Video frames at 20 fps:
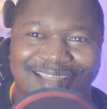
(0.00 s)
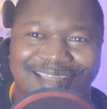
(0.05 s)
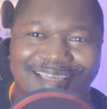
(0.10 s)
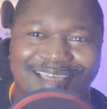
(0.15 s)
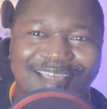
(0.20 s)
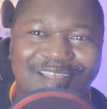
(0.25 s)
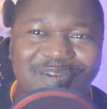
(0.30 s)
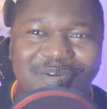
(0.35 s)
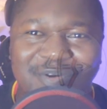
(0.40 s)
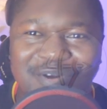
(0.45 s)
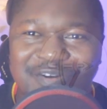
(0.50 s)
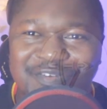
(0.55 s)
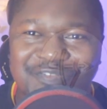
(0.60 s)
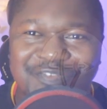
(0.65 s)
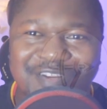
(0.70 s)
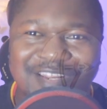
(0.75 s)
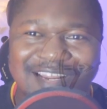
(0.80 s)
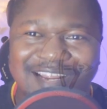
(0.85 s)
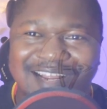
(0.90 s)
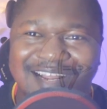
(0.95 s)
Hello
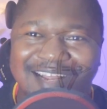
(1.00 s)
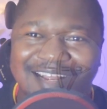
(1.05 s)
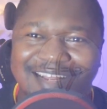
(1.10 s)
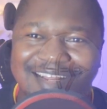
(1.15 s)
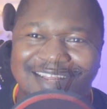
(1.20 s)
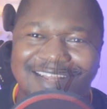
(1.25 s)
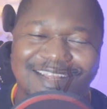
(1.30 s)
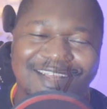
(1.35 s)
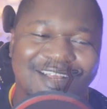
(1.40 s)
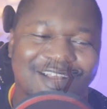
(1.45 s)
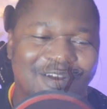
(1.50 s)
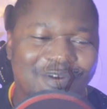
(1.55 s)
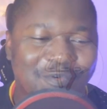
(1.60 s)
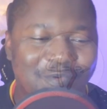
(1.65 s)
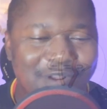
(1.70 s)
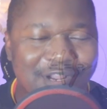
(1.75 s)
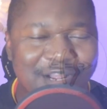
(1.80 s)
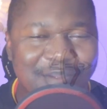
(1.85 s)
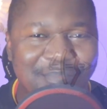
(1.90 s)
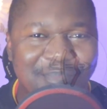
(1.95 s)
Africa,
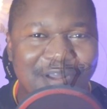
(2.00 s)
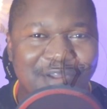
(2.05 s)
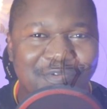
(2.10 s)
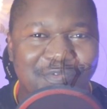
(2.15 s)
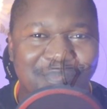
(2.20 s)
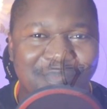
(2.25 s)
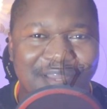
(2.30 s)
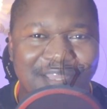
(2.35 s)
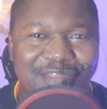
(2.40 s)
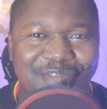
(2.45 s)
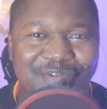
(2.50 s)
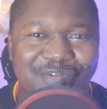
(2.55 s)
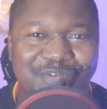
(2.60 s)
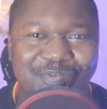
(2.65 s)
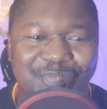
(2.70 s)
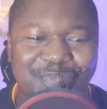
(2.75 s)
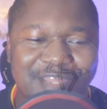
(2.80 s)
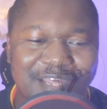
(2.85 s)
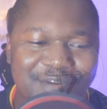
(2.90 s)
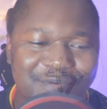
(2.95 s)
welcome back to my
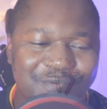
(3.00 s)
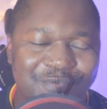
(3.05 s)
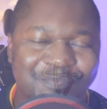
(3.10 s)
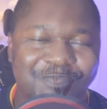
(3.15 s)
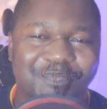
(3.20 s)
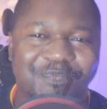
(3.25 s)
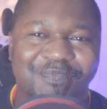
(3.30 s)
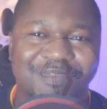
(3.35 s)
YouTube channel.